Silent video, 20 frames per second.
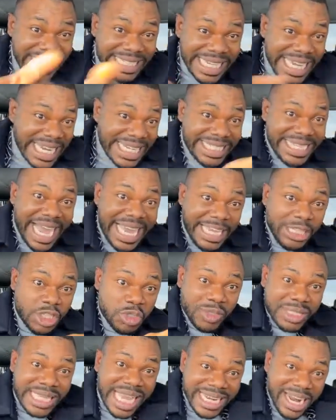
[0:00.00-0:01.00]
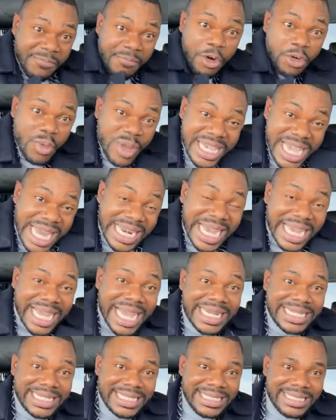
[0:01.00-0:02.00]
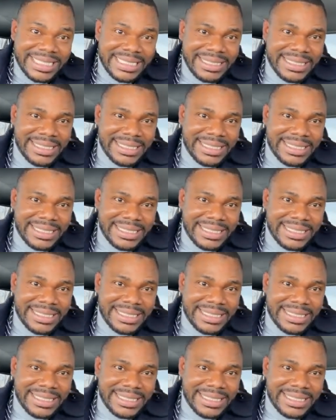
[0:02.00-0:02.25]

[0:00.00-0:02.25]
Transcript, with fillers: Yet India is your standard for doing Ghana card.